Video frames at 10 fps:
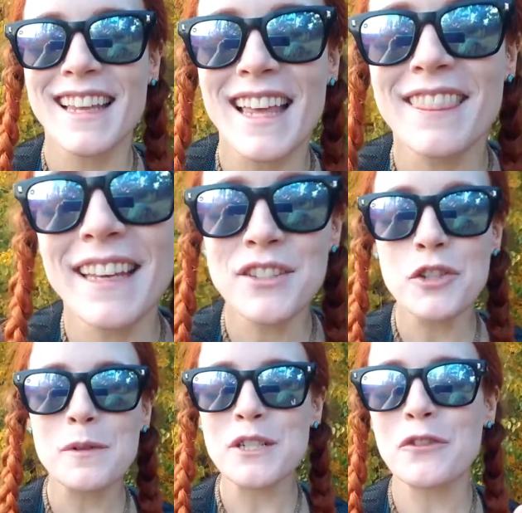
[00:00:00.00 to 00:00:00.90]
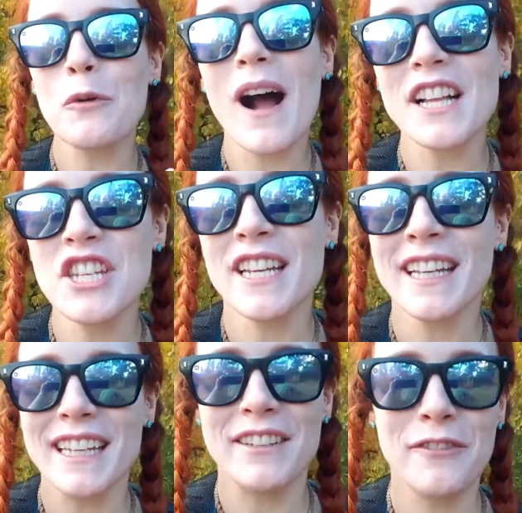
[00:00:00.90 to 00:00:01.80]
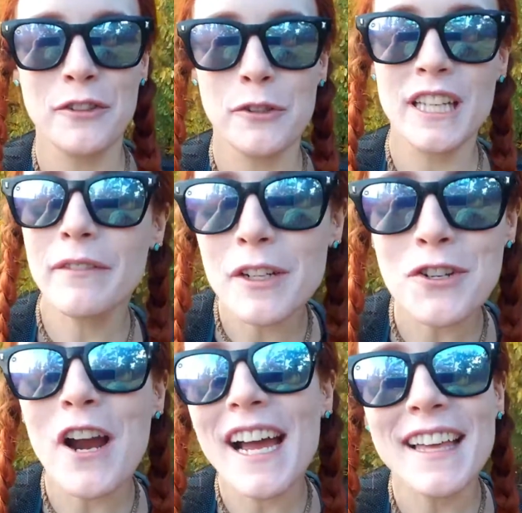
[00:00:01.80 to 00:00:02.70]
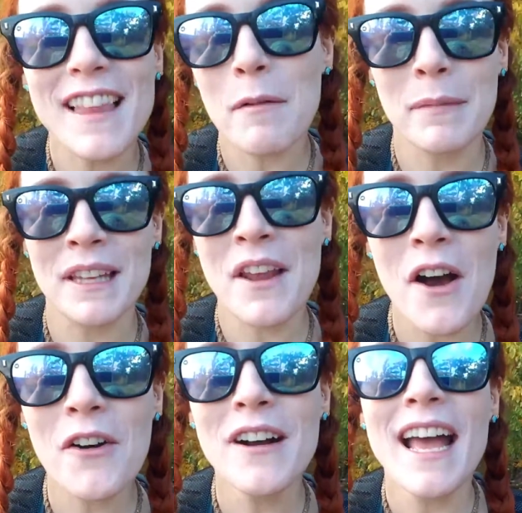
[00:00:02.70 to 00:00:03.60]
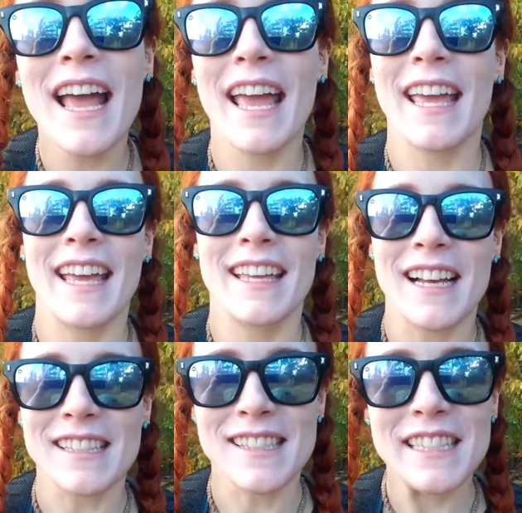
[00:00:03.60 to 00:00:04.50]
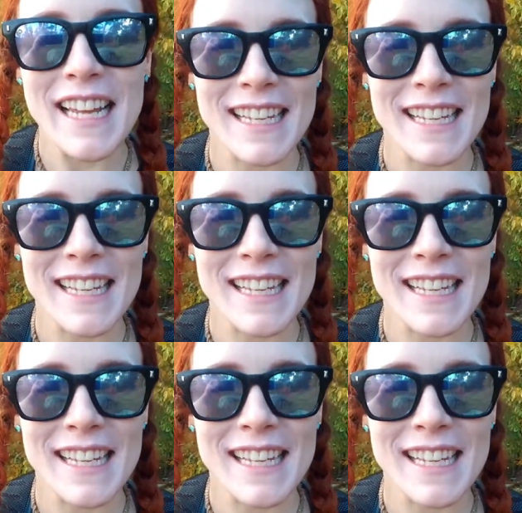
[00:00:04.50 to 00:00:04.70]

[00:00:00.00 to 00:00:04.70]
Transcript: Thanks so much for watching. If you give it a try, let me know, and I'll see you next